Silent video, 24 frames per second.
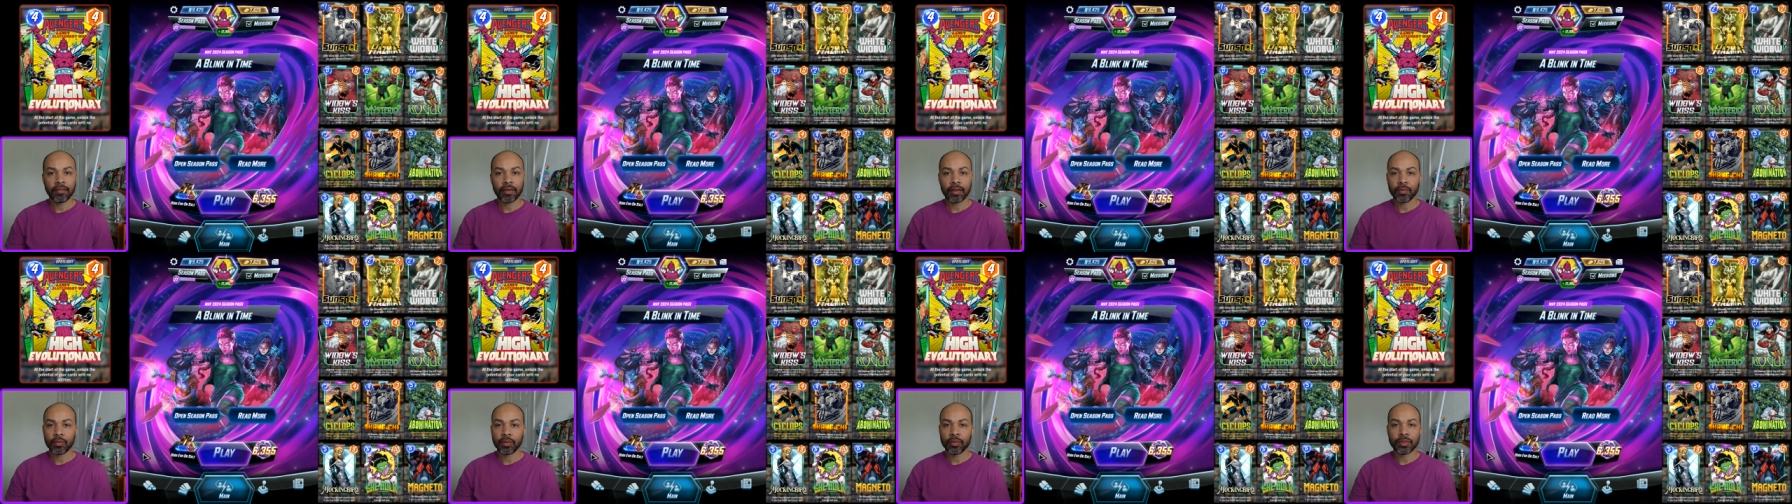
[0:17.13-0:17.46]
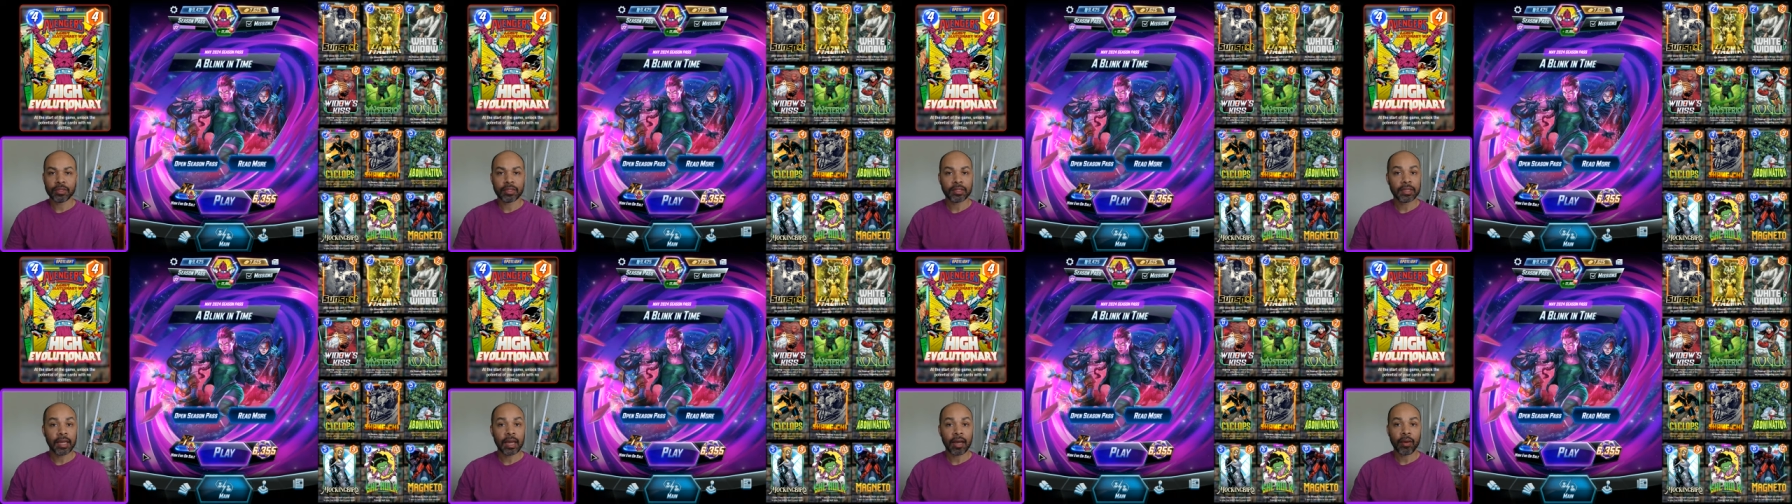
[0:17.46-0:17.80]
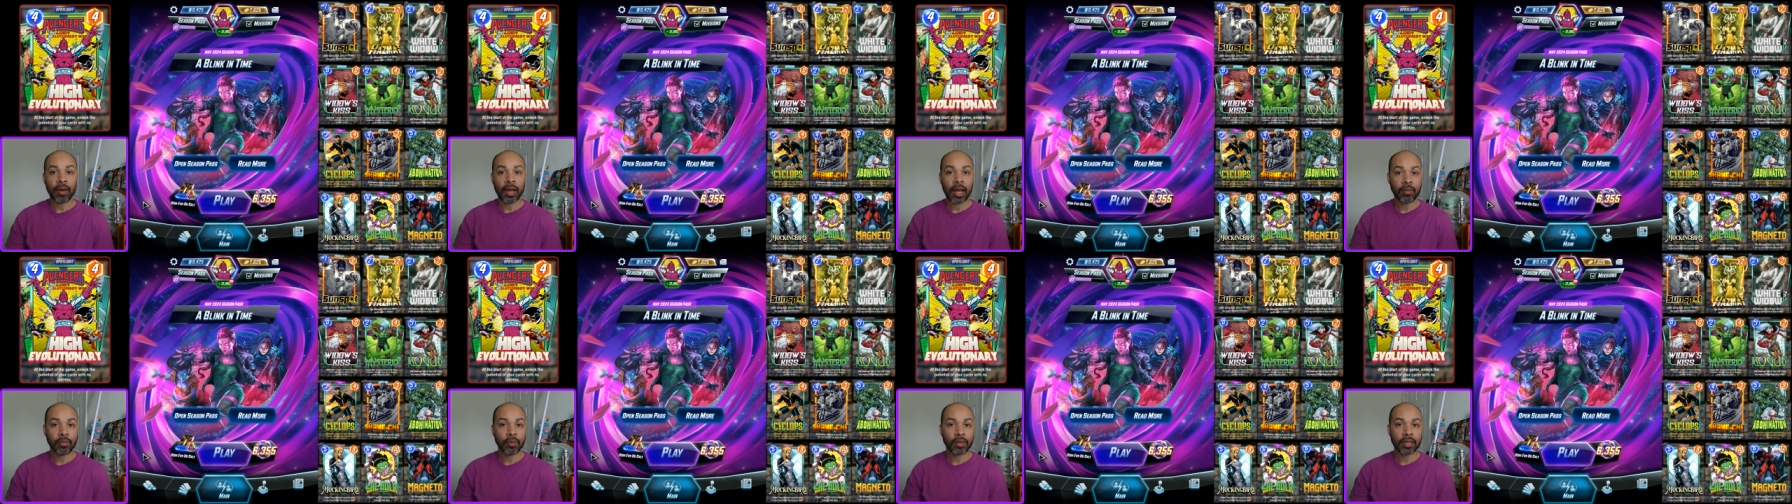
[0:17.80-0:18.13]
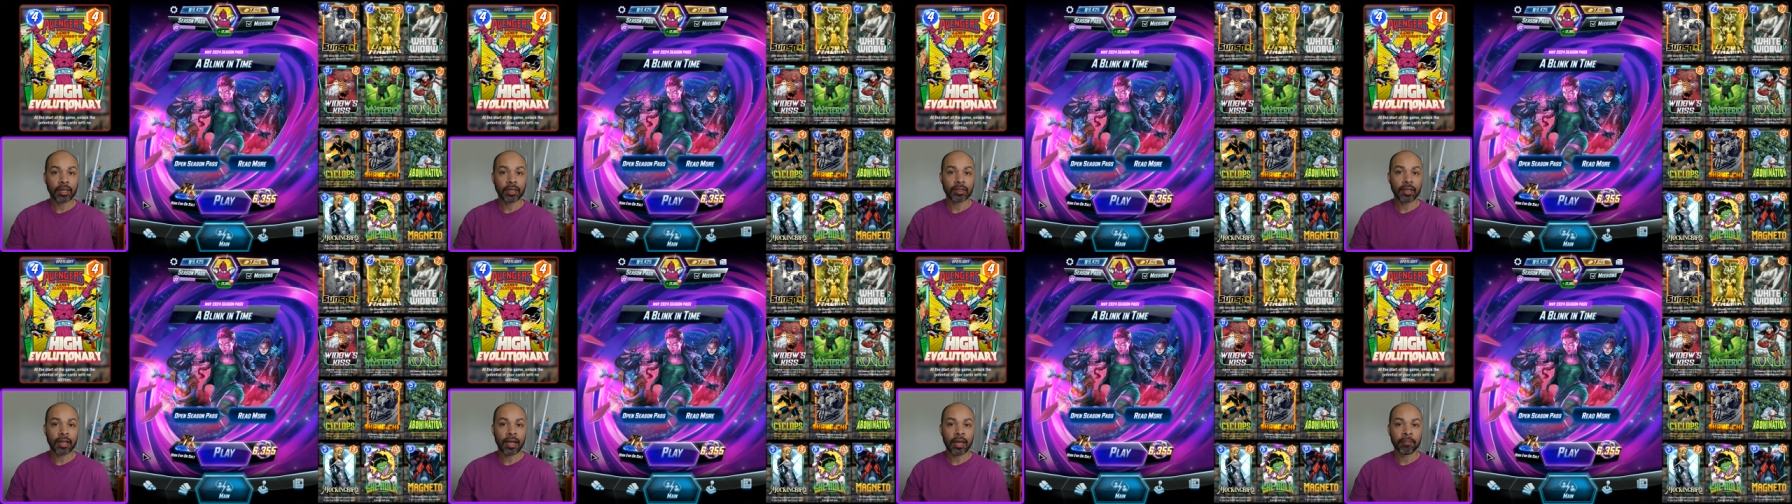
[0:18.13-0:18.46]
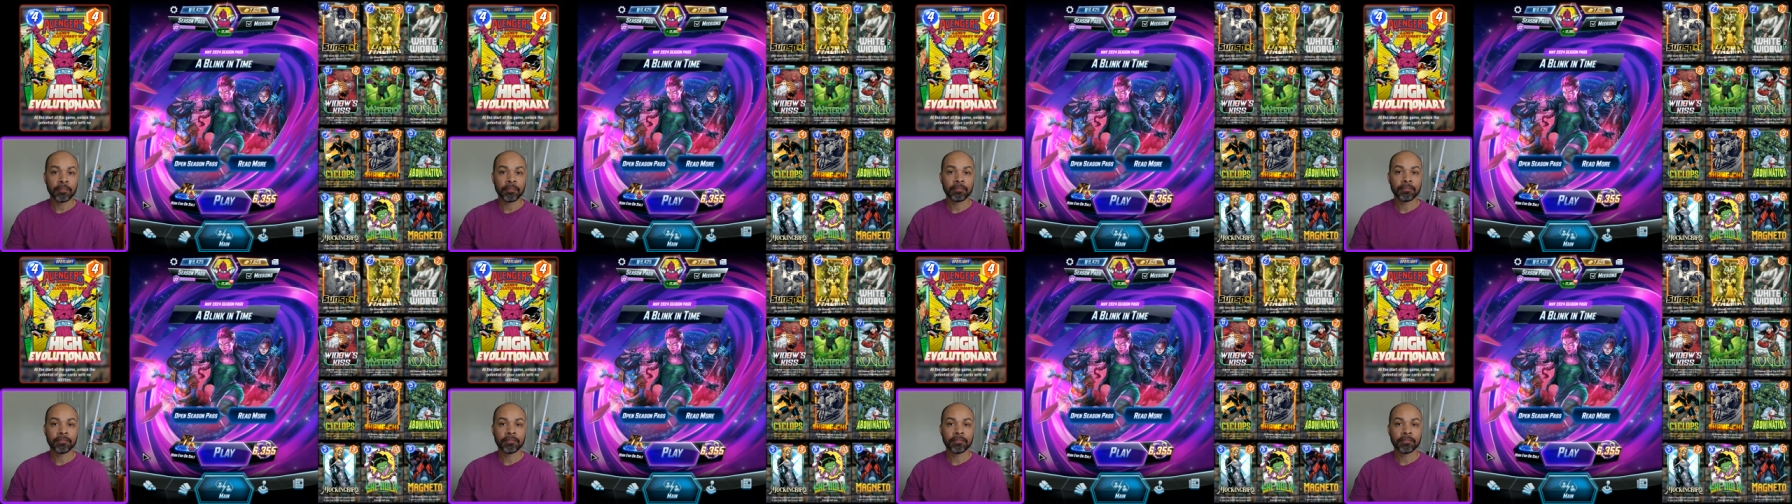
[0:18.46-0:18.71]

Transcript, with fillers: and we will see how high we can climb.